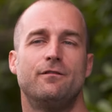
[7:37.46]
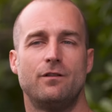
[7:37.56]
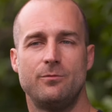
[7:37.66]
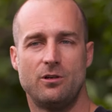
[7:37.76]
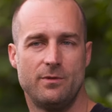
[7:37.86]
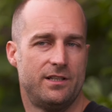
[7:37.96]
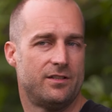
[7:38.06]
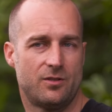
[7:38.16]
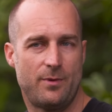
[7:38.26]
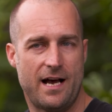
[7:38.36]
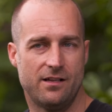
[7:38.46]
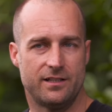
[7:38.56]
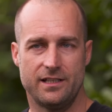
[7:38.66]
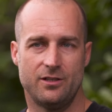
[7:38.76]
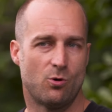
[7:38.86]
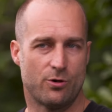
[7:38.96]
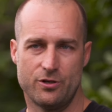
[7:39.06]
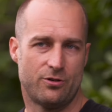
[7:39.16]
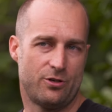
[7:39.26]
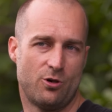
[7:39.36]
from your municipality or
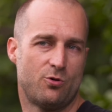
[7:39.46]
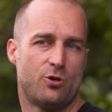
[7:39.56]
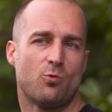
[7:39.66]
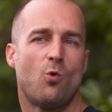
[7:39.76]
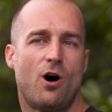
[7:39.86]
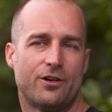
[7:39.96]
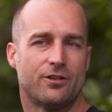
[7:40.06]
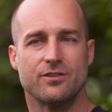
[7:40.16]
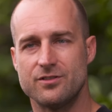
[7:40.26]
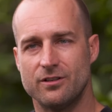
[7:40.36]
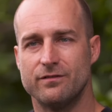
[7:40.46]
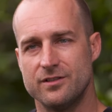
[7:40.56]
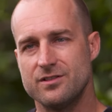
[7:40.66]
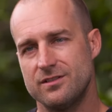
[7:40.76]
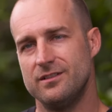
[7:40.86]
your, you know, your water service.